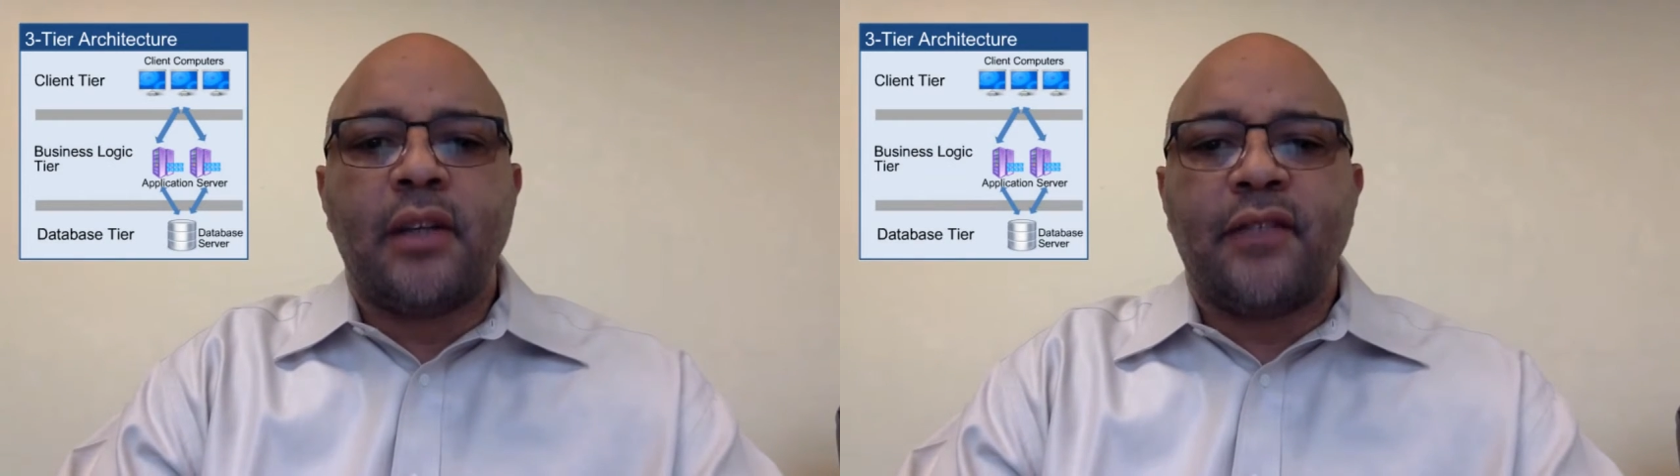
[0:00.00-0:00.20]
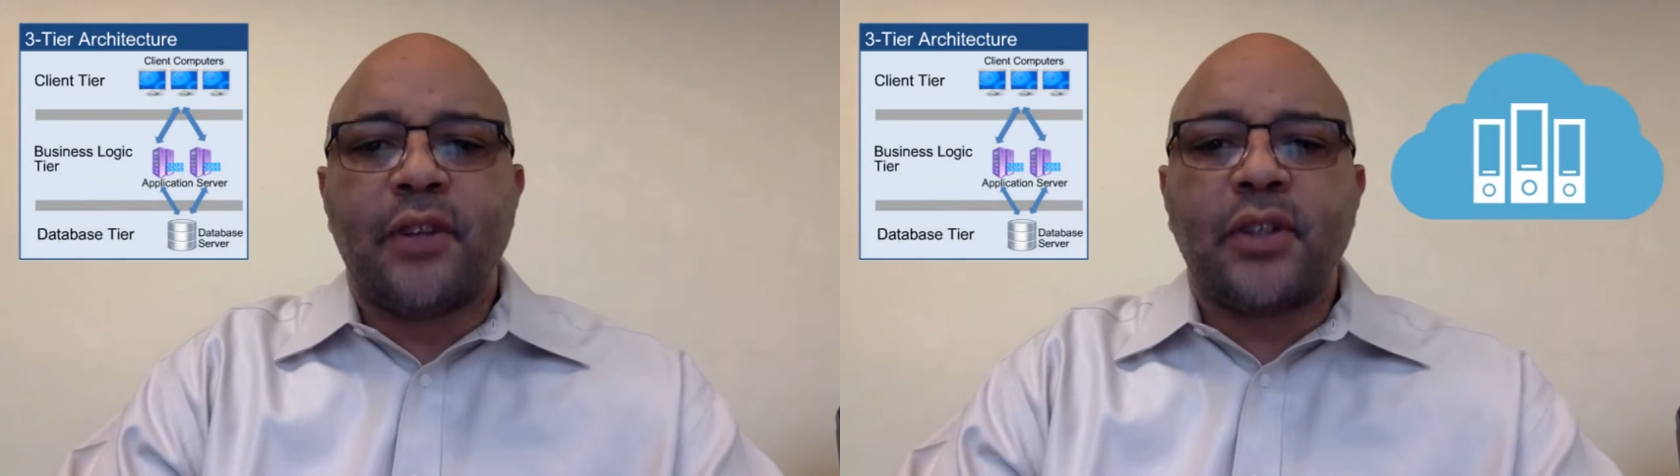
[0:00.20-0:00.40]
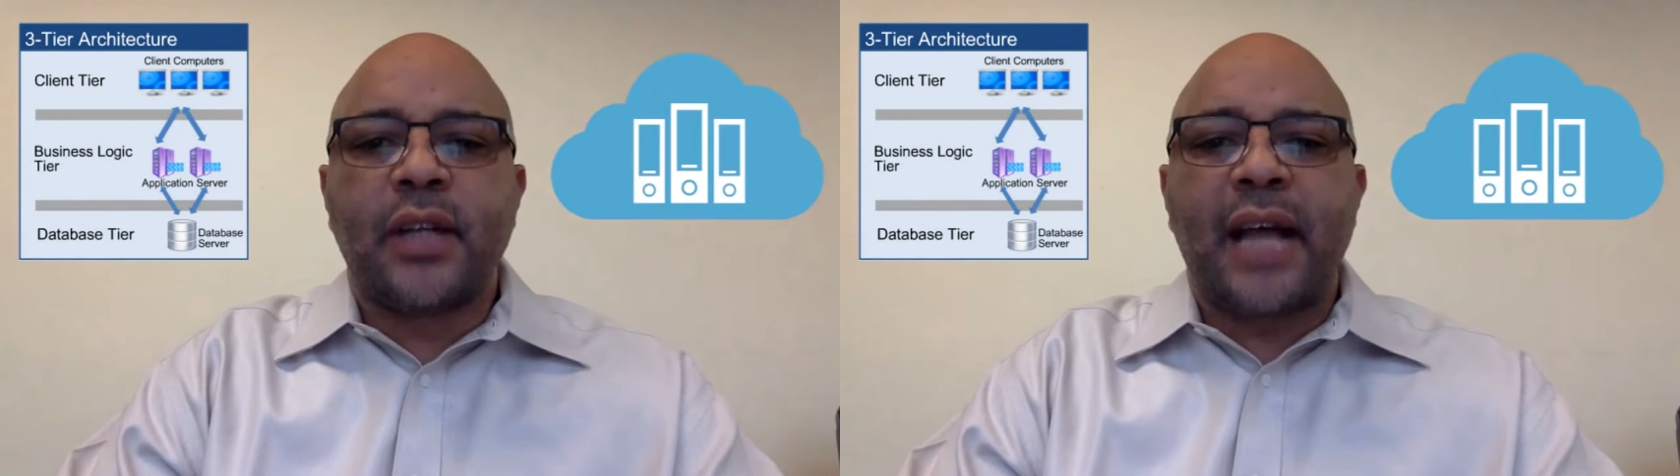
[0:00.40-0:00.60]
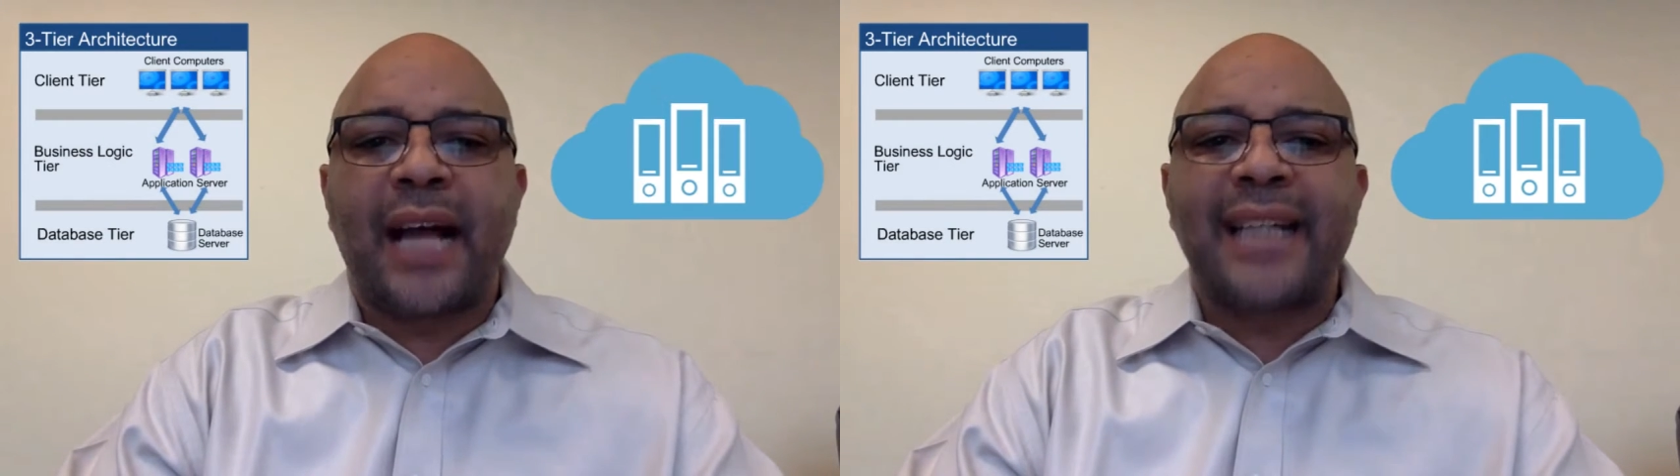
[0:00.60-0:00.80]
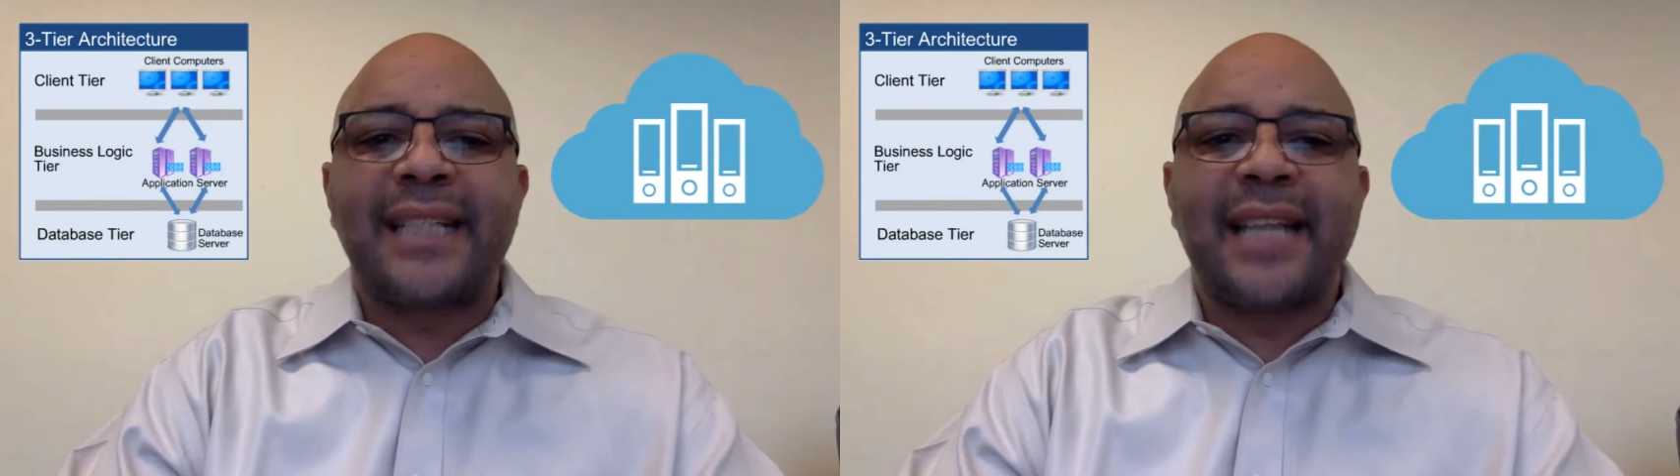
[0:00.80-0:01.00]
to
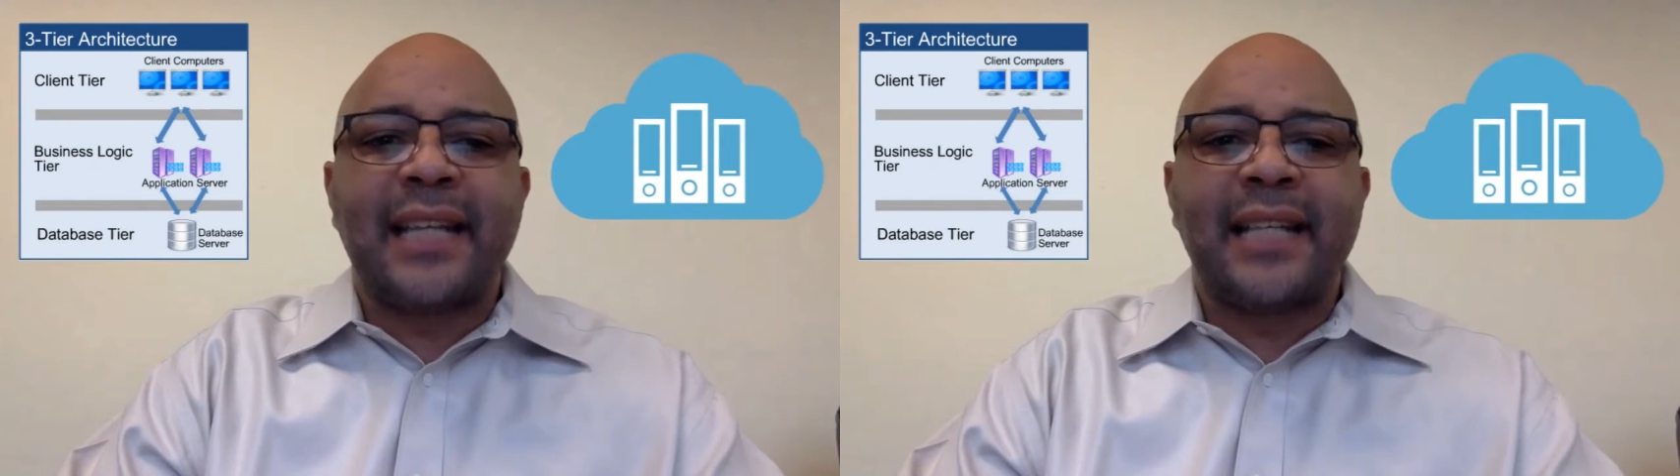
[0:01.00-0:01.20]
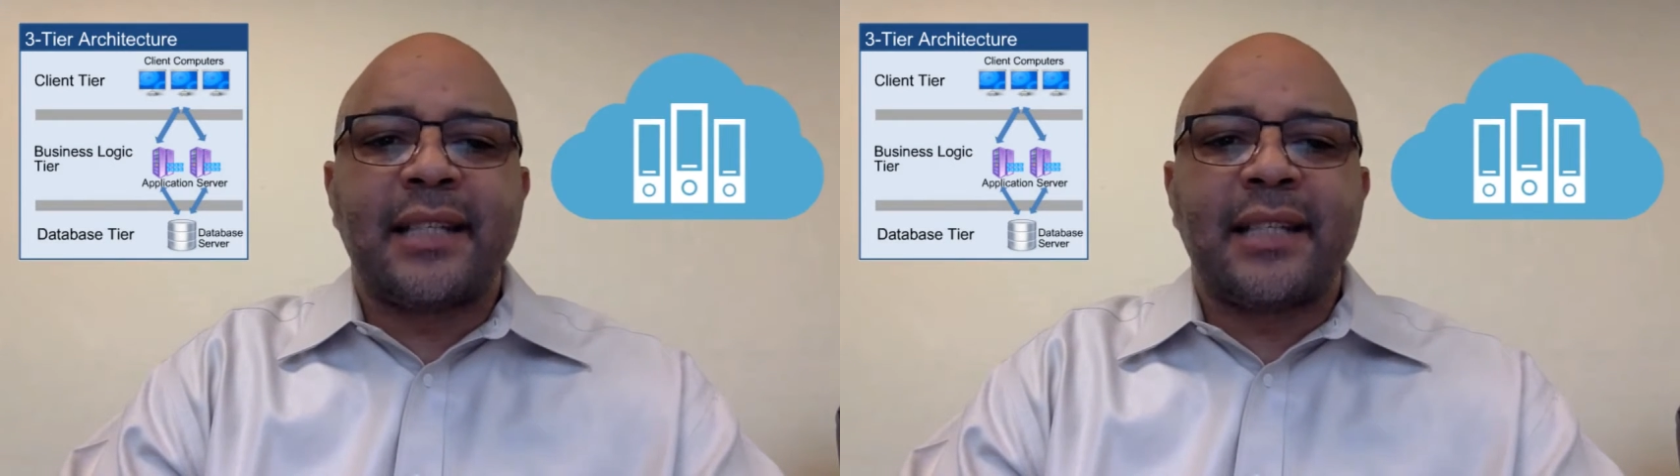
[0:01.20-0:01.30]
virtualized data